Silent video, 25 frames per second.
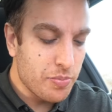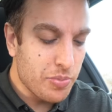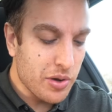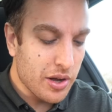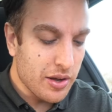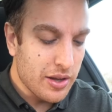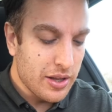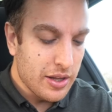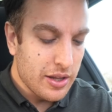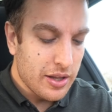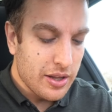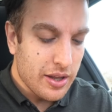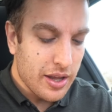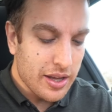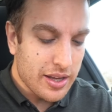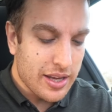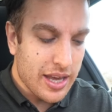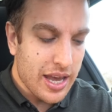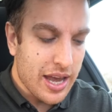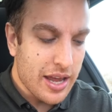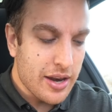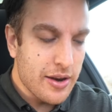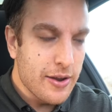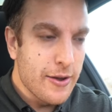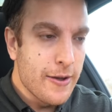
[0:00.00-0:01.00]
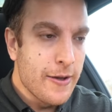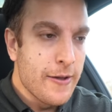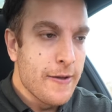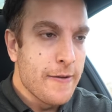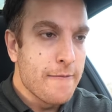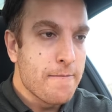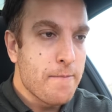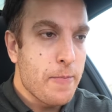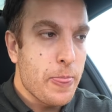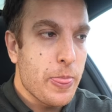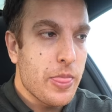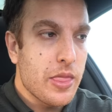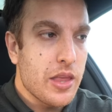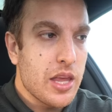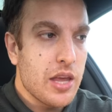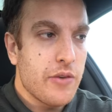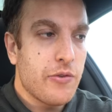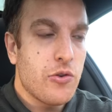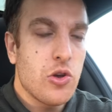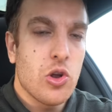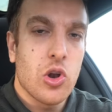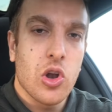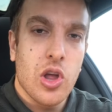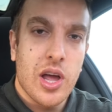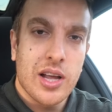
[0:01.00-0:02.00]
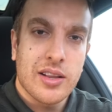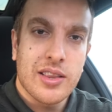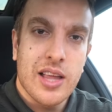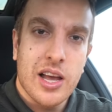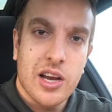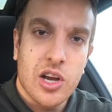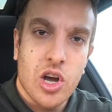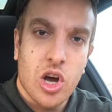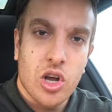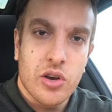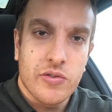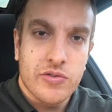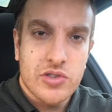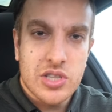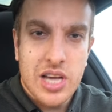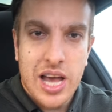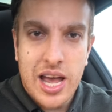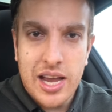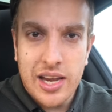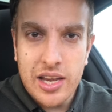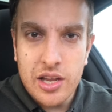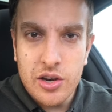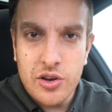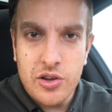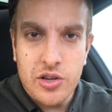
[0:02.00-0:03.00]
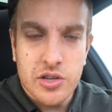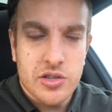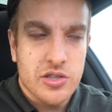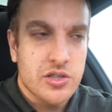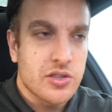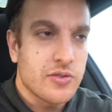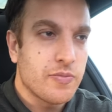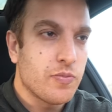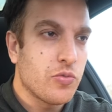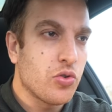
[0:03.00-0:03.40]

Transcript: But again, if you like that kind of tanginess,